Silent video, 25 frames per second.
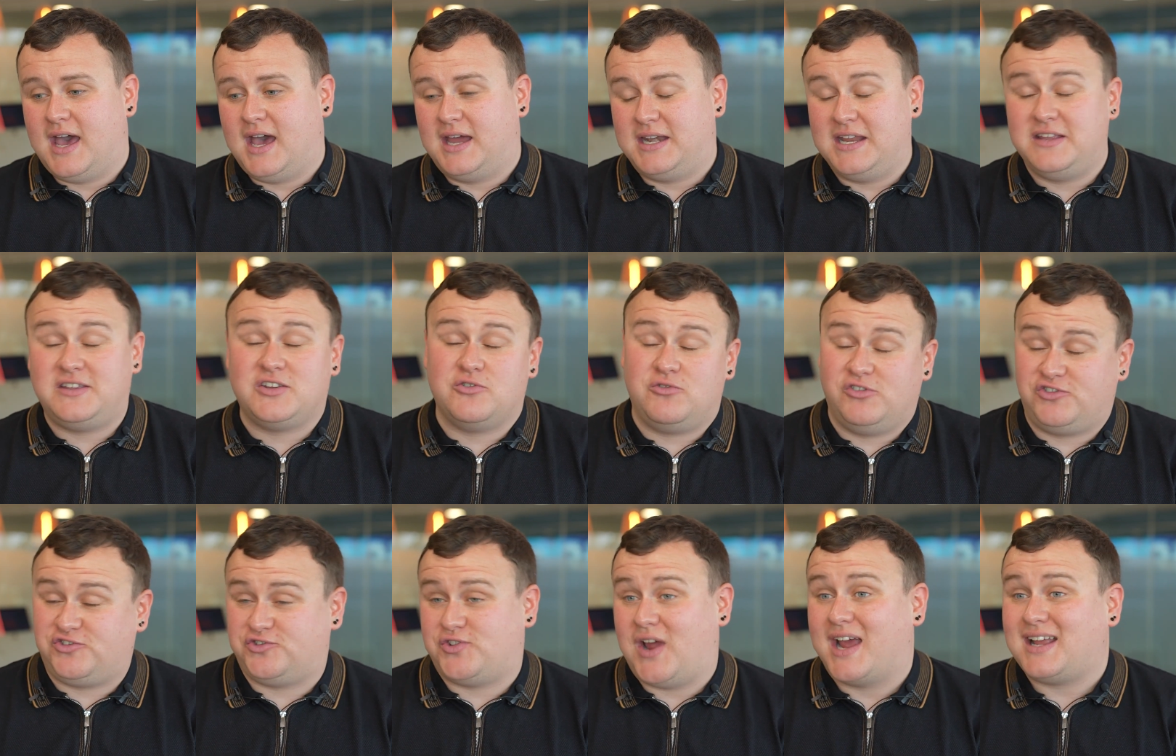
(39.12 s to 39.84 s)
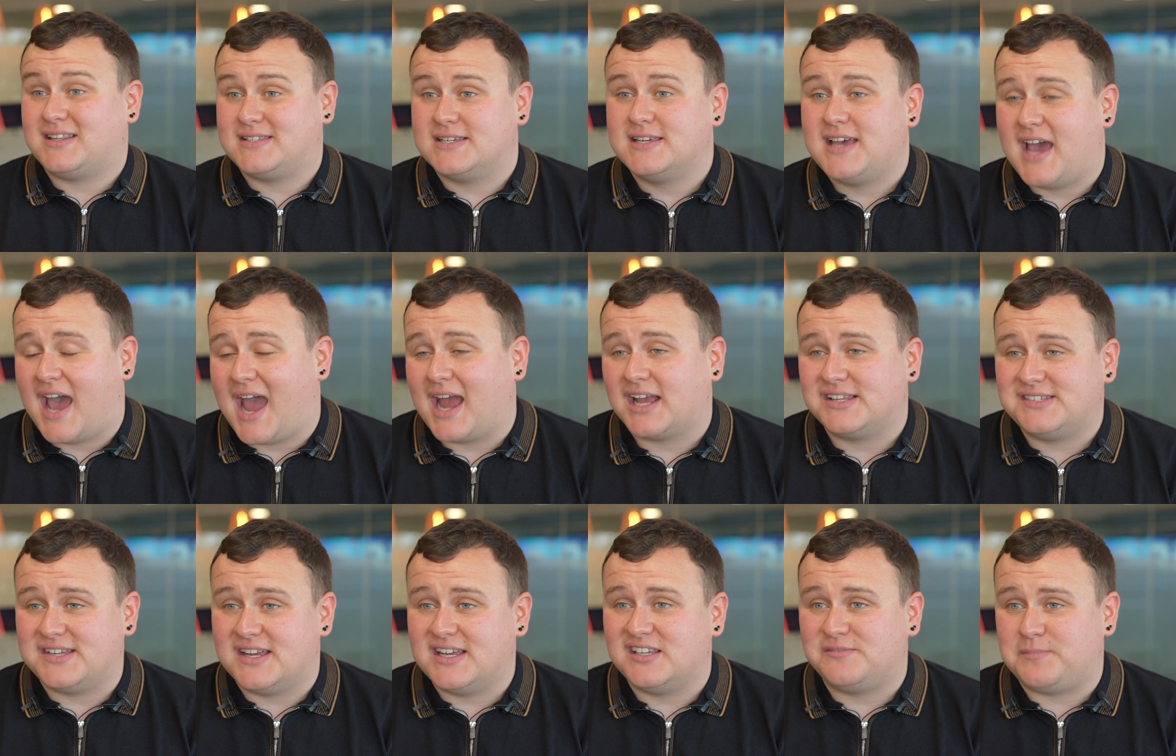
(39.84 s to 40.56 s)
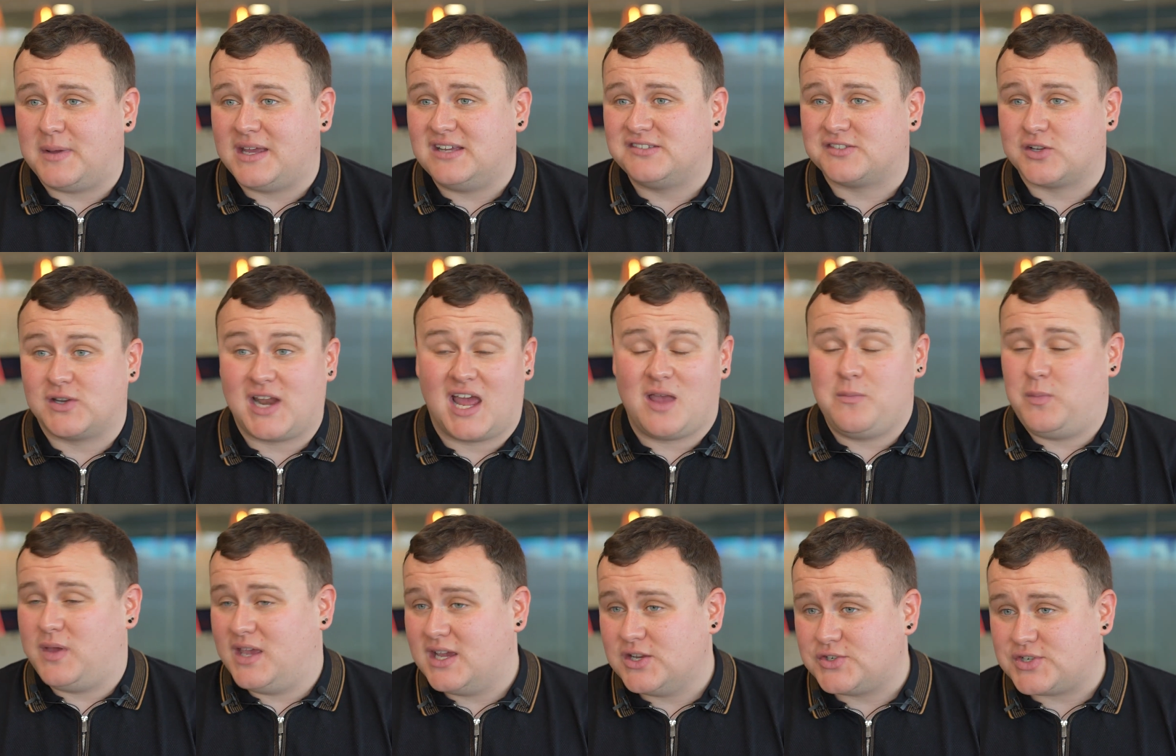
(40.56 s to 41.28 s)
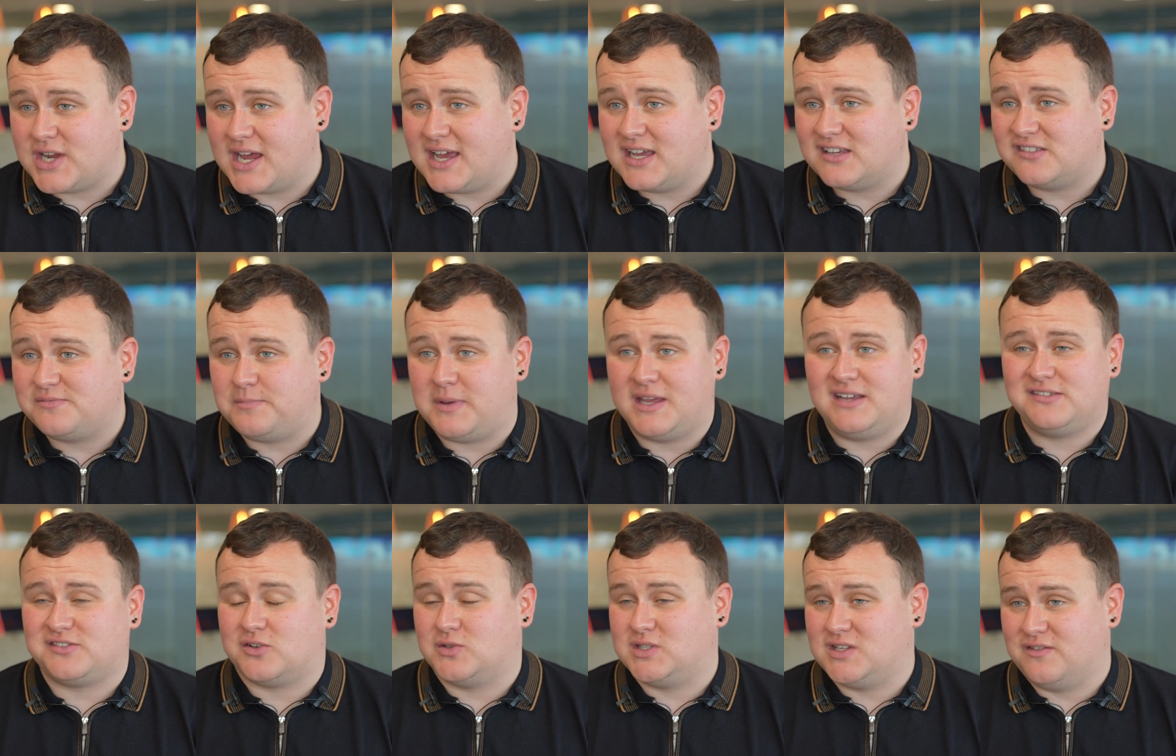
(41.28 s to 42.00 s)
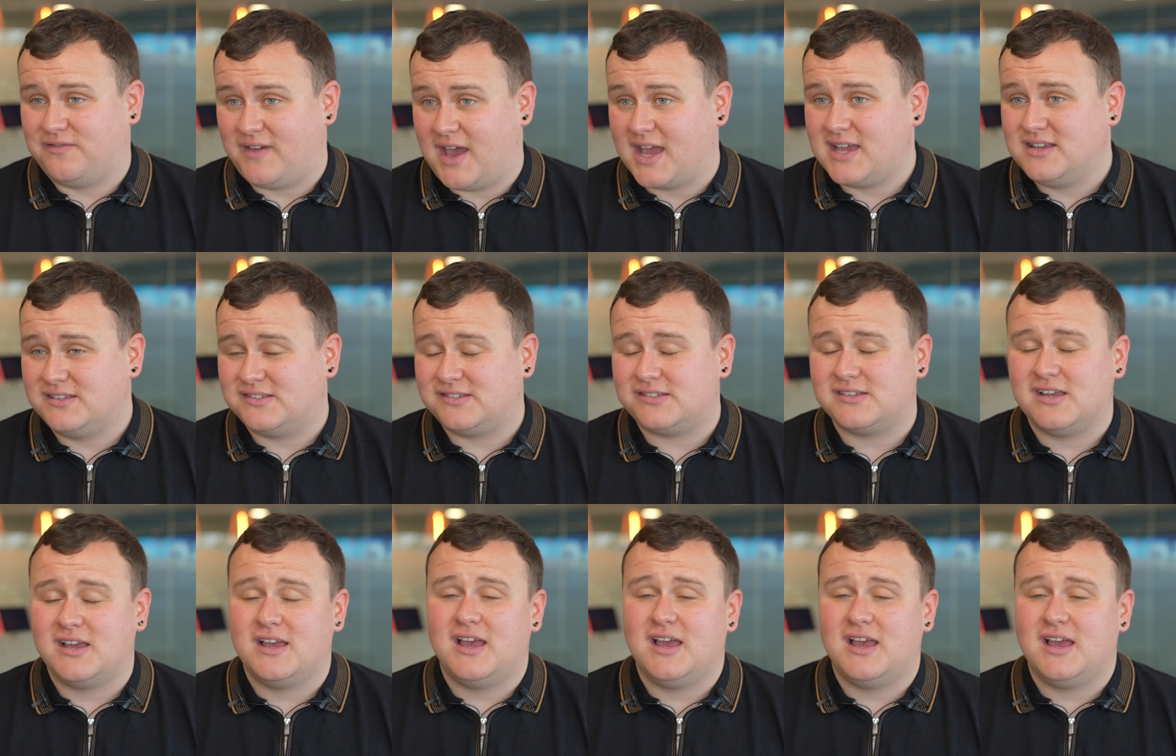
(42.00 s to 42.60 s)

need to restrict access based on IP address, based on device,